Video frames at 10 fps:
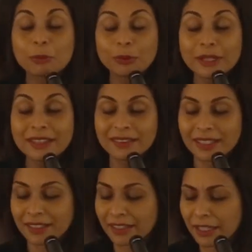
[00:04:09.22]

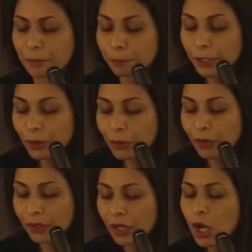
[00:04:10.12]
pre-thinking,
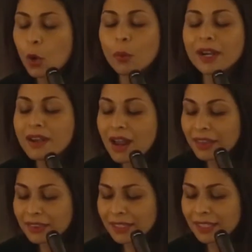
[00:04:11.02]
pure, where
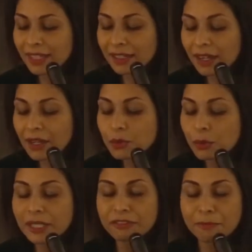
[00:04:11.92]
nothing can
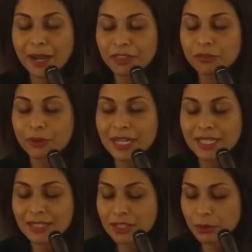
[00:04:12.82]
unweave my
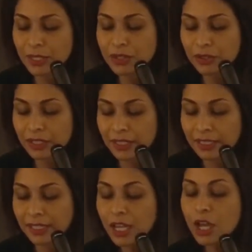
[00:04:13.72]
thread into
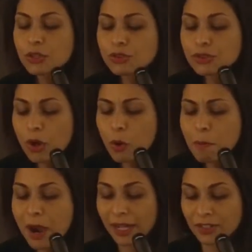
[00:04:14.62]
eternity so
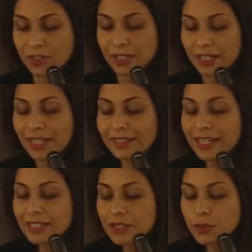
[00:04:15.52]
much
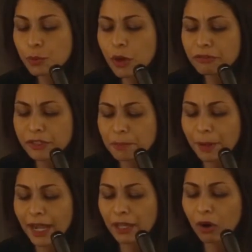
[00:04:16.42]
that it is woven
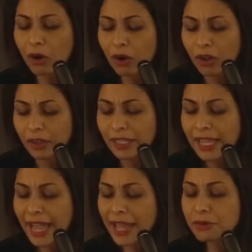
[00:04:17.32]
by all
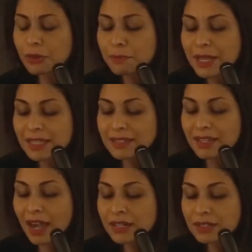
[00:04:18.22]
and
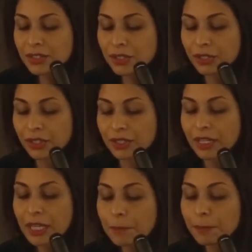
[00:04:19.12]
remains undeterred
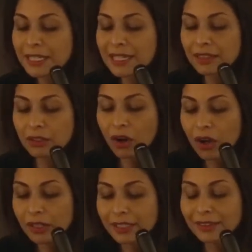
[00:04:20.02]
beneath
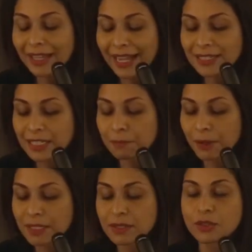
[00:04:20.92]
all galactic
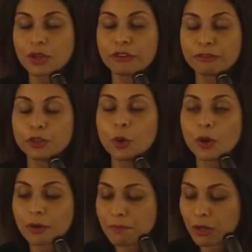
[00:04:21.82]
buzzes of
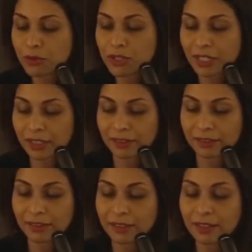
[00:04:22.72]
your motion.